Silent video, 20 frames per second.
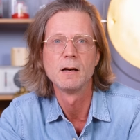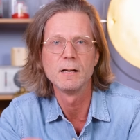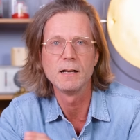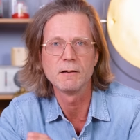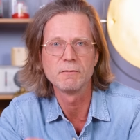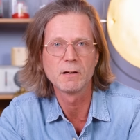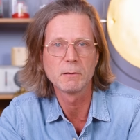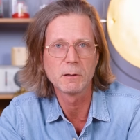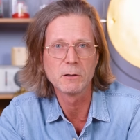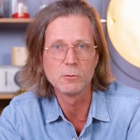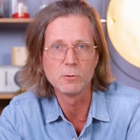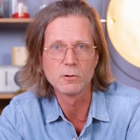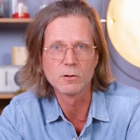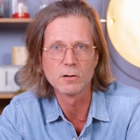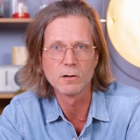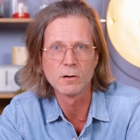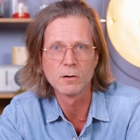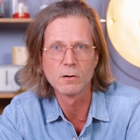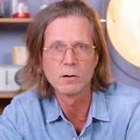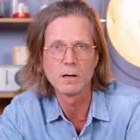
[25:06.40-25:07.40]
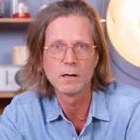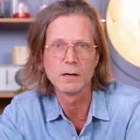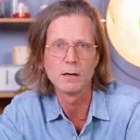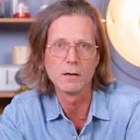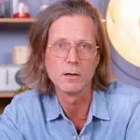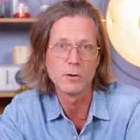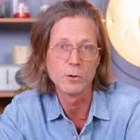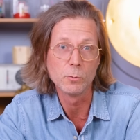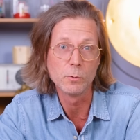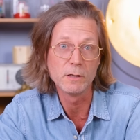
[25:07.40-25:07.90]
La Fabrique du Temps
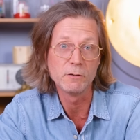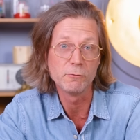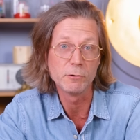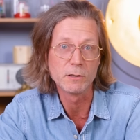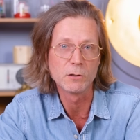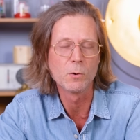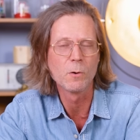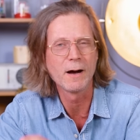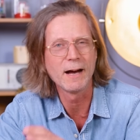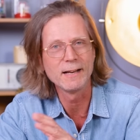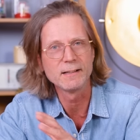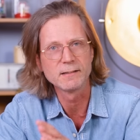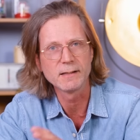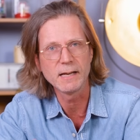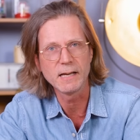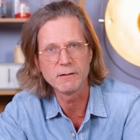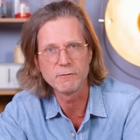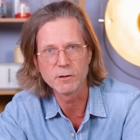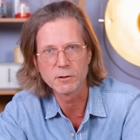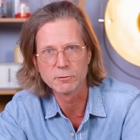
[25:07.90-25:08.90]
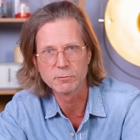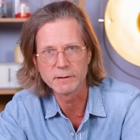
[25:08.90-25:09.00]
uh, Louis Vuitton has ever